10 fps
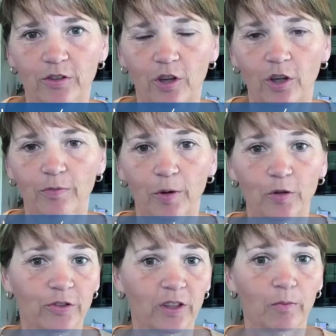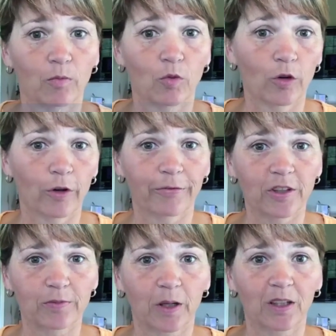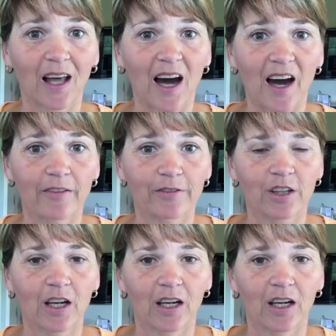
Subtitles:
start posting more Facebook Lives,